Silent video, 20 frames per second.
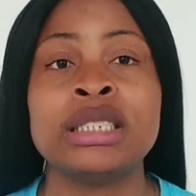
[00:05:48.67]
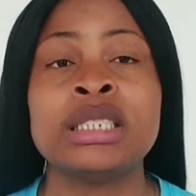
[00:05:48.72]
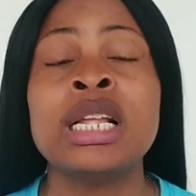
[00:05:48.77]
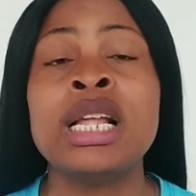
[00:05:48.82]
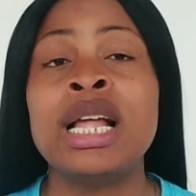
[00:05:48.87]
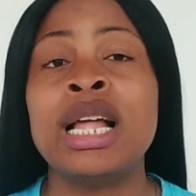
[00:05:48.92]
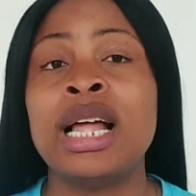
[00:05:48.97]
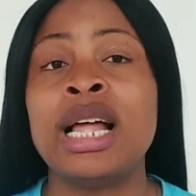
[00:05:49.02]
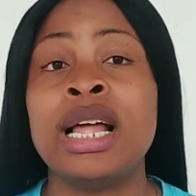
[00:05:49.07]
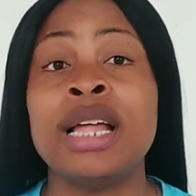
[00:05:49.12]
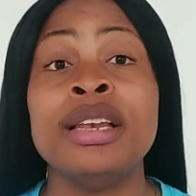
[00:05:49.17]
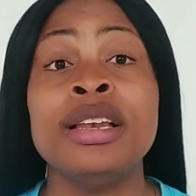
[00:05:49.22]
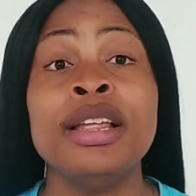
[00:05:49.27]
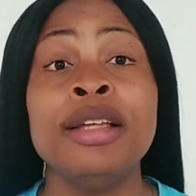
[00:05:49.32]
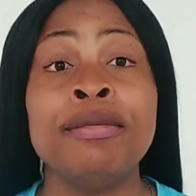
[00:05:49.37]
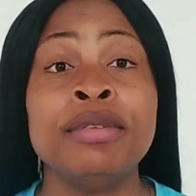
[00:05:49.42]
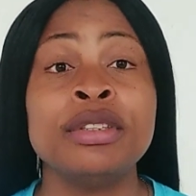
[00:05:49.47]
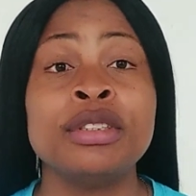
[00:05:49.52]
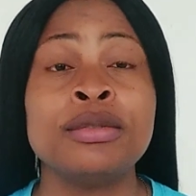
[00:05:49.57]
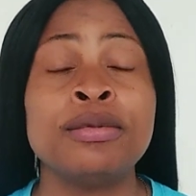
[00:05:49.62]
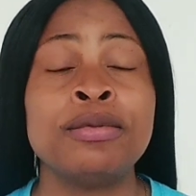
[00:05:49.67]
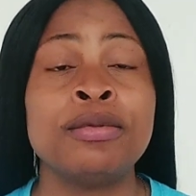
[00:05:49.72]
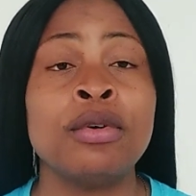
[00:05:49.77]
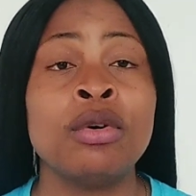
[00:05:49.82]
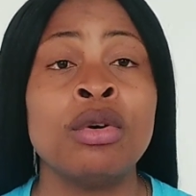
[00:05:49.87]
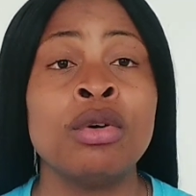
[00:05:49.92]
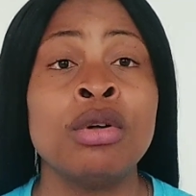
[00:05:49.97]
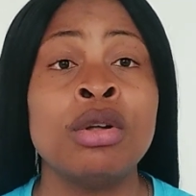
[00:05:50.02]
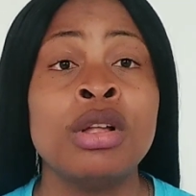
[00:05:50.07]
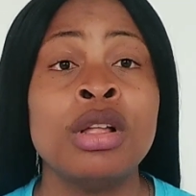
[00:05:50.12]
And if it's
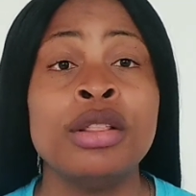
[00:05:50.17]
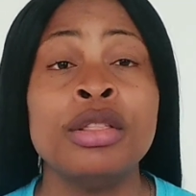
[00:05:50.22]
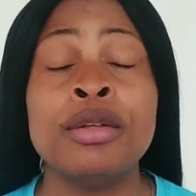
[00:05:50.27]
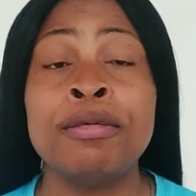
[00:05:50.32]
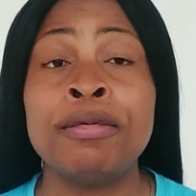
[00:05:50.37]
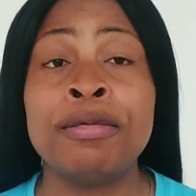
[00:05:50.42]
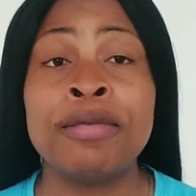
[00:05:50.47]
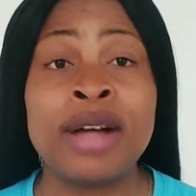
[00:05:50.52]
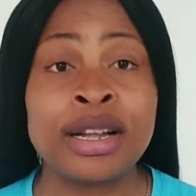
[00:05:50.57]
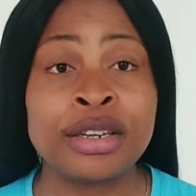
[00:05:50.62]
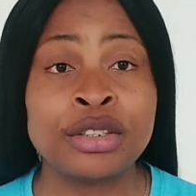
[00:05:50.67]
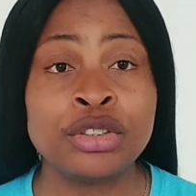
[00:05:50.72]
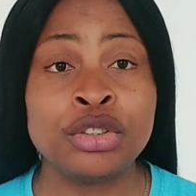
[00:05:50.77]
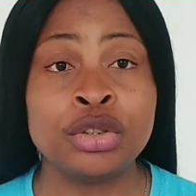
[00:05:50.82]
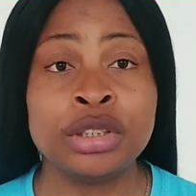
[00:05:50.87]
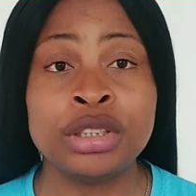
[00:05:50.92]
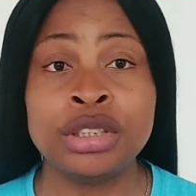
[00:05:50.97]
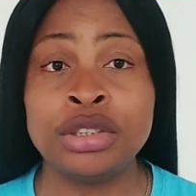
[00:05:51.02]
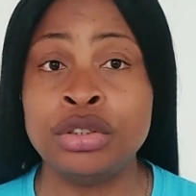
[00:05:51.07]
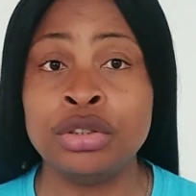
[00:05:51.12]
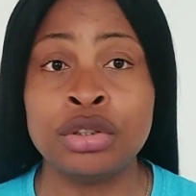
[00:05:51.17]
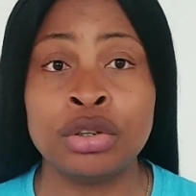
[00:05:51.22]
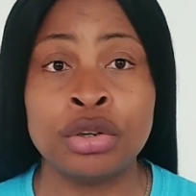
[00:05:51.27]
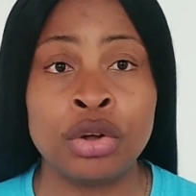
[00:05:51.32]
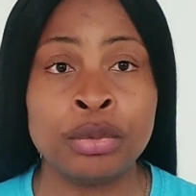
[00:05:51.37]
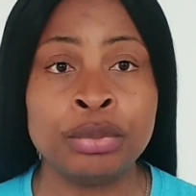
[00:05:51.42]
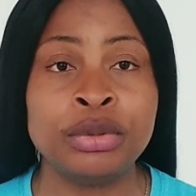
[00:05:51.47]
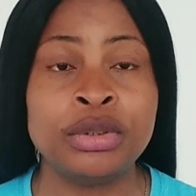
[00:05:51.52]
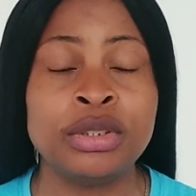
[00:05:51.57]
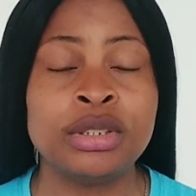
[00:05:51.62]
for the factory
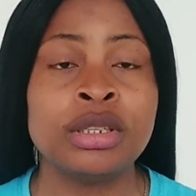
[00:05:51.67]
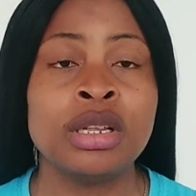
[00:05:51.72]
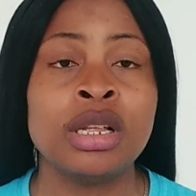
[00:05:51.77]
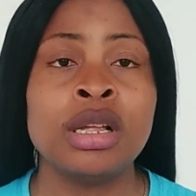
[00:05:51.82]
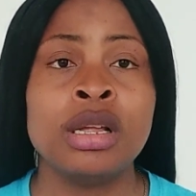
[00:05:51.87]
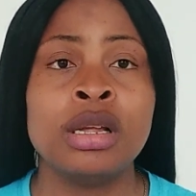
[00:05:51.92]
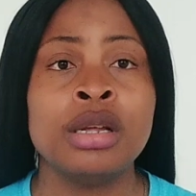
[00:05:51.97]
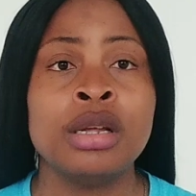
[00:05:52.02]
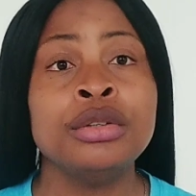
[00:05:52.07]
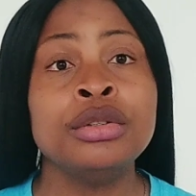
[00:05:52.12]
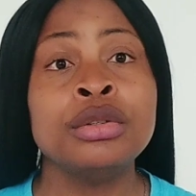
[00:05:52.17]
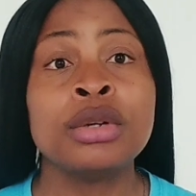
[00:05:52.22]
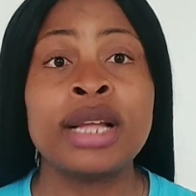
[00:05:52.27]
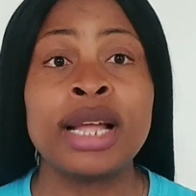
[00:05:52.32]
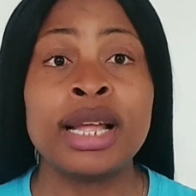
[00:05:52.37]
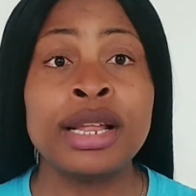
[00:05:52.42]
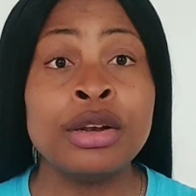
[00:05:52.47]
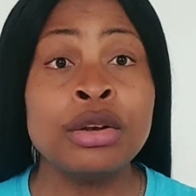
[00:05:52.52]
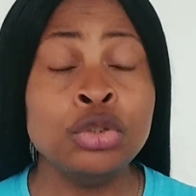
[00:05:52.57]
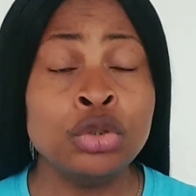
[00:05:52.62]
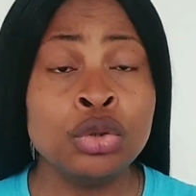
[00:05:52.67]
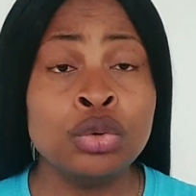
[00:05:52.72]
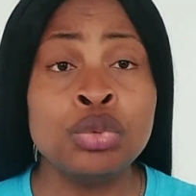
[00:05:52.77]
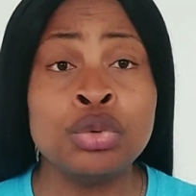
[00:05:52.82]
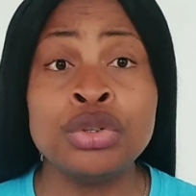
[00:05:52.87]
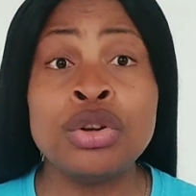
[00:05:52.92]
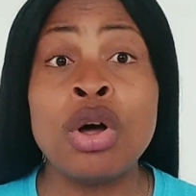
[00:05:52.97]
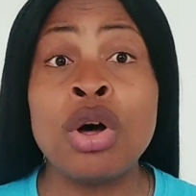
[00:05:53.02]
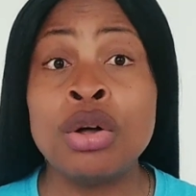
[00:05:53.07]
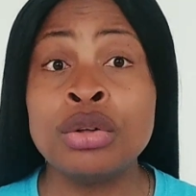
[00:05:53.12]
jobs, you would
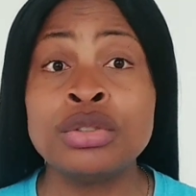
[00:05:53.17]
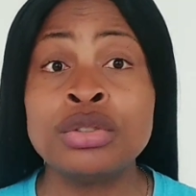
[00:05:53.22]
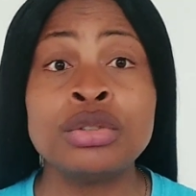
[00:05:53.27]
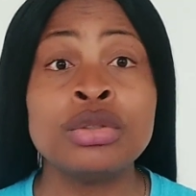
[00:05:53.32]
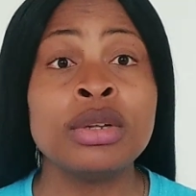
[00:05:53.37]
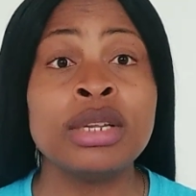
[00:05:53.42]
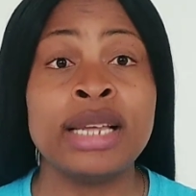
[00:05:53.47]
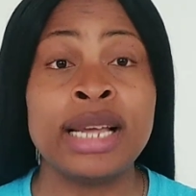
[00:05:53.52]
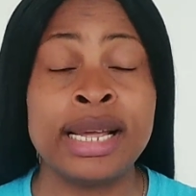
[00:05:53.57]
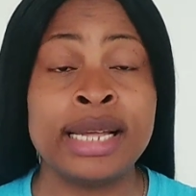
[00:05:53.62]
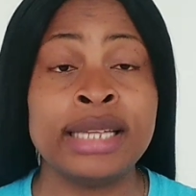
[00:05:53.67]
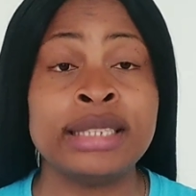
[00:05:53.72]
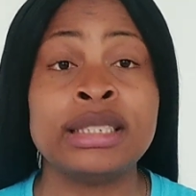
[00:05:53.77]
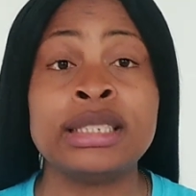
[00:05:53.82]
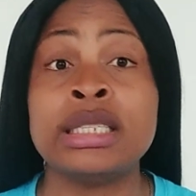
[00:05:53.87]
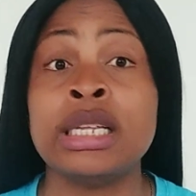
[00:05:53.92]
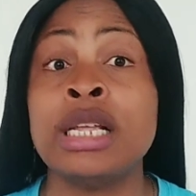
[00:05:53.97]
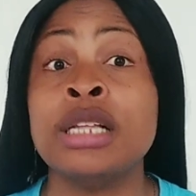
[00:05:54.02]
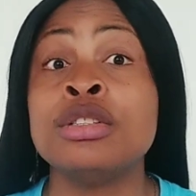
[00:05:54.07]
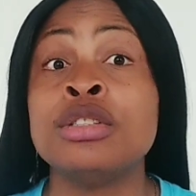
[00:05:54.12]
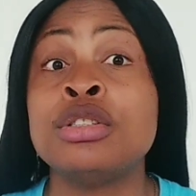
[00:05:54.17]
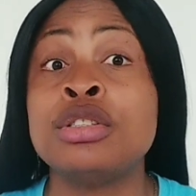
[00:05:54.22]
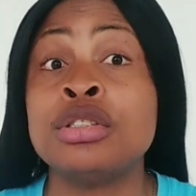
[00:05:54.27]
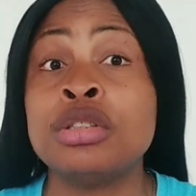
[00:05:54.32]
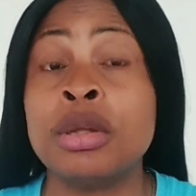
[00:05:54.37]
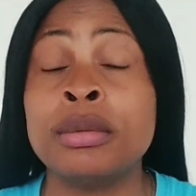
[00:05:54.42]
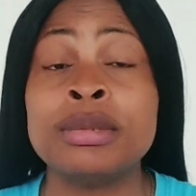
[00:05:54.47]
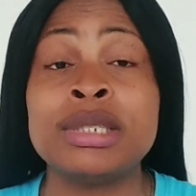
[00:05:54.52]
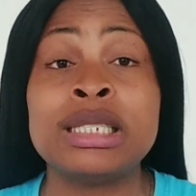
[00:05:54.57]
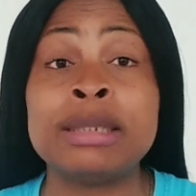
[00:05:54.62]
also get in some
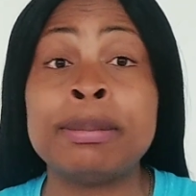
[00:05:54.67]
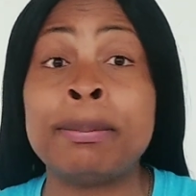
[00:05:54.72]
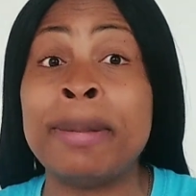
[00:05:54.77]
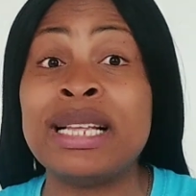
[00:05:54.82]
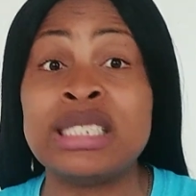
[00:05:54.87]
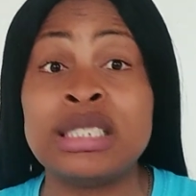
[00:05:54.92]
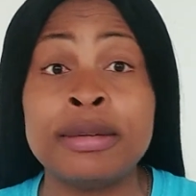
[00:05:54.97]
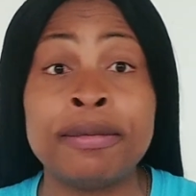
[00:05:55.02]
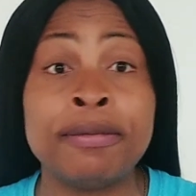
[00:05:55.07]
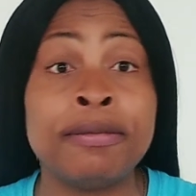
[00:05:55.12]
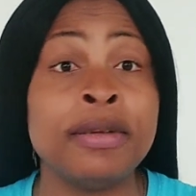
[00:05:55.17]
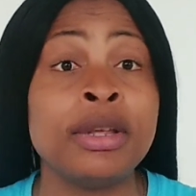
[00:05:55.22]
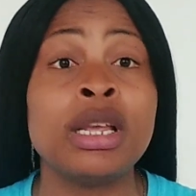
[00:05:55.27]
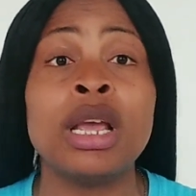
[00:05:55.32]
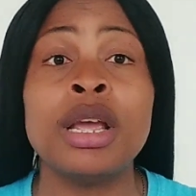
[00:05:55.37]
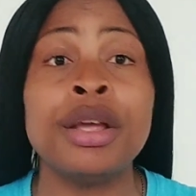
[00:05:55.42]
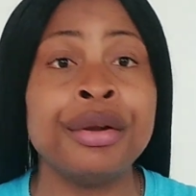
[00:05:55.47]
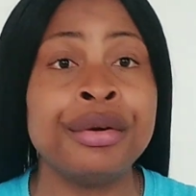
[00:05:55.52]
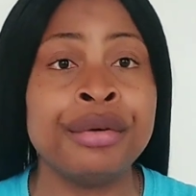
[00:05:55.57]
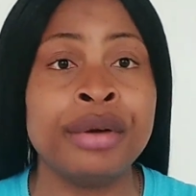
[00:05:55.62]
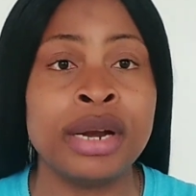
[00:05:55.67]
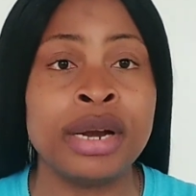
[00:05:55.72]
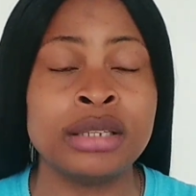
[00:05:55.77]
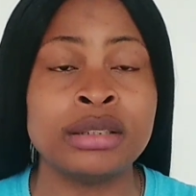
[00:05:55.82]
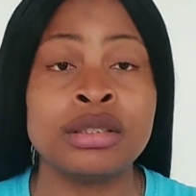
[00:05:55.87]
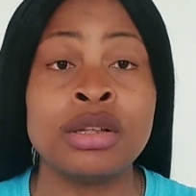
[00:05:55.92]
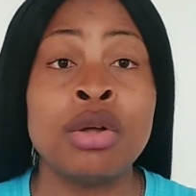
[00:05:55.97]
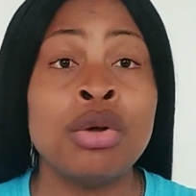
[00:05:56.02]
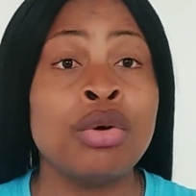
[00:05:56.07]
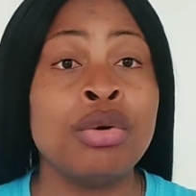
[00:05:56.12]
specific areas,
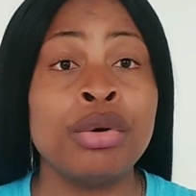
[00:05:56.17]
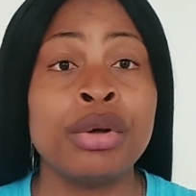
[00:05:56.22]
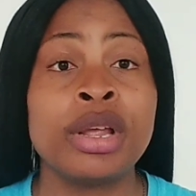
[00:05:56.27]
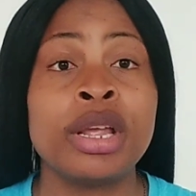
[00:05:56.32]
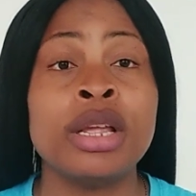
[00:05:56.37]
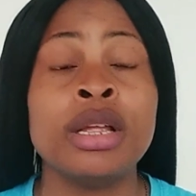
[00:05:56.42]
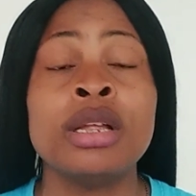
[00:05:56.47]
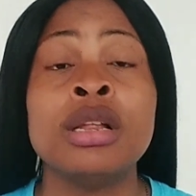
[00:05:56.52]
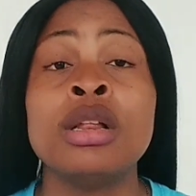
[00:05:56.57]
okay?